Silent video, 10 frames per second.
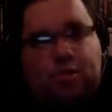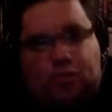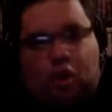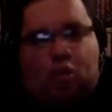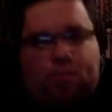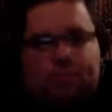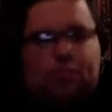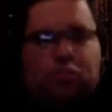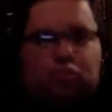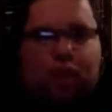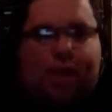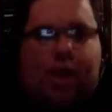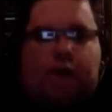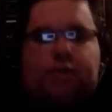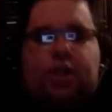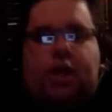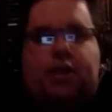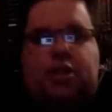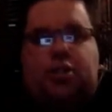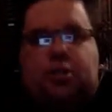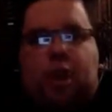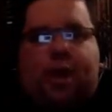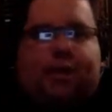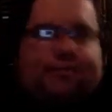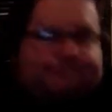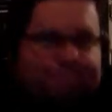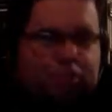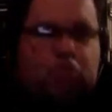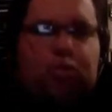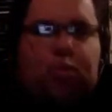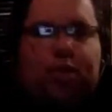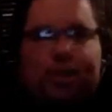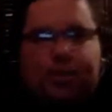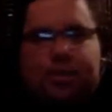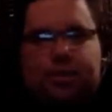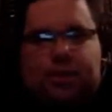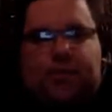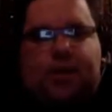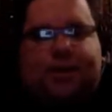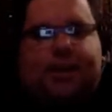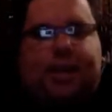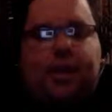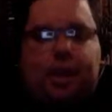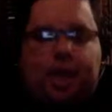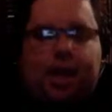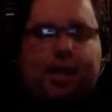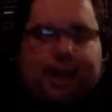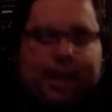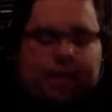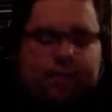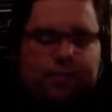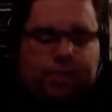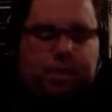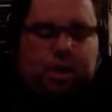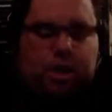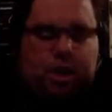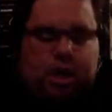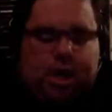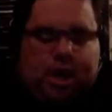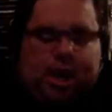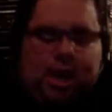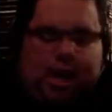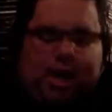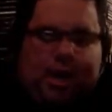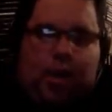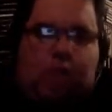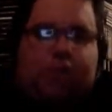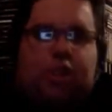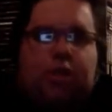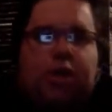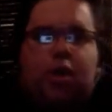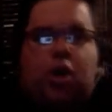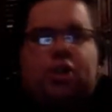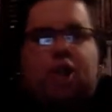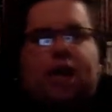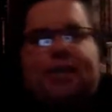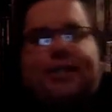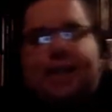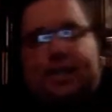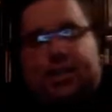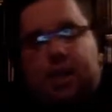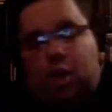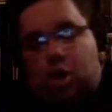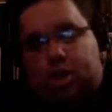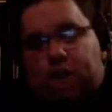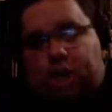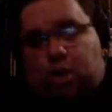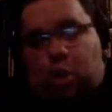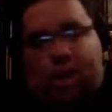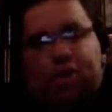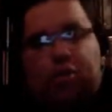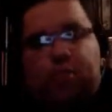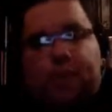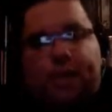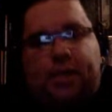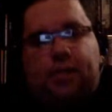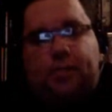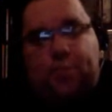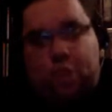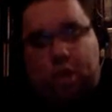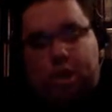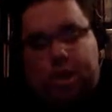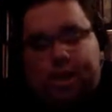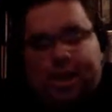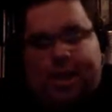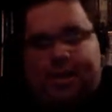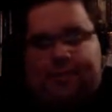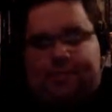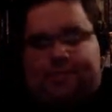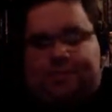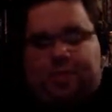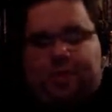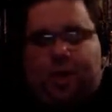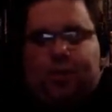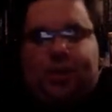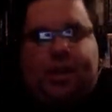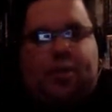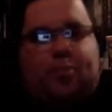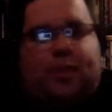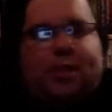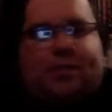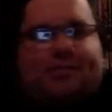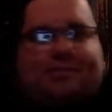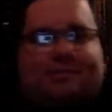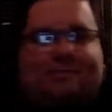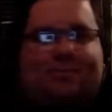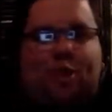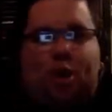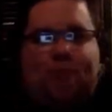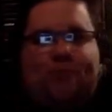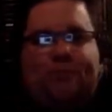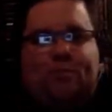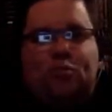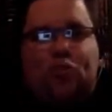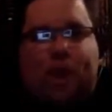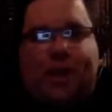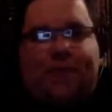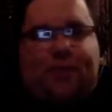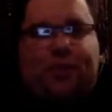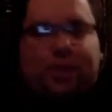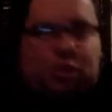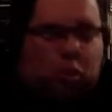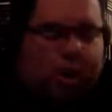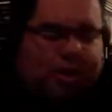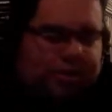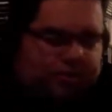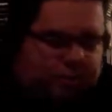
from radio stations like Triple M and stuff like that. Now, well, he also he also said he also questioned me, and I was a little bit not ready for this question